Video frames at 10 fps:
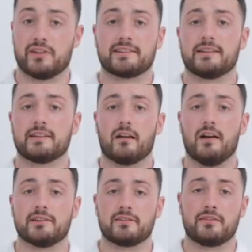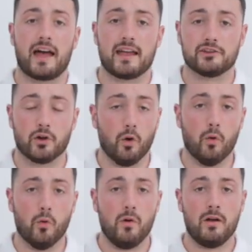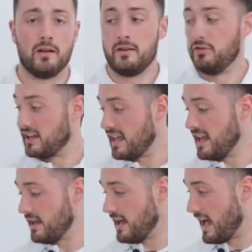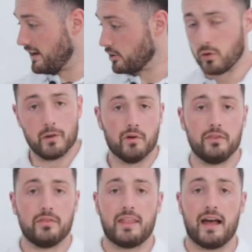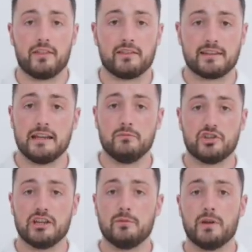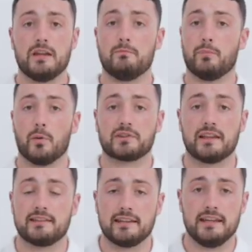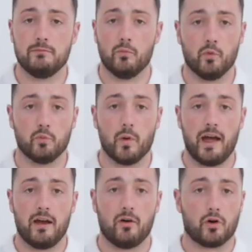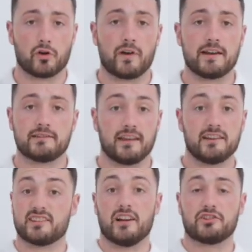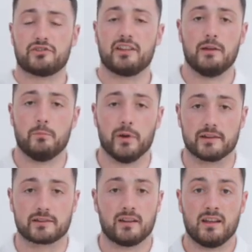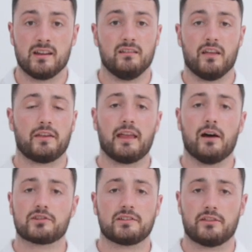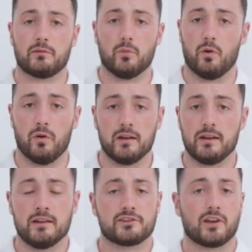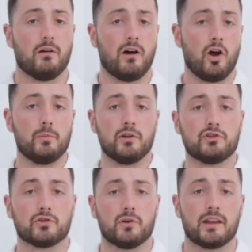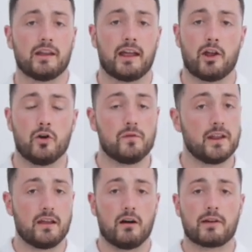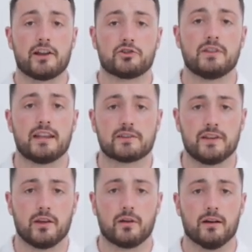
So that's it, guys. That is all the kit and equipment that the Team GB bobsleigh team would wear on a race day such as the Olympics. Nothing else, nothing more. So I hope you enjoyed it, and hopefully I'll catch you in the next video,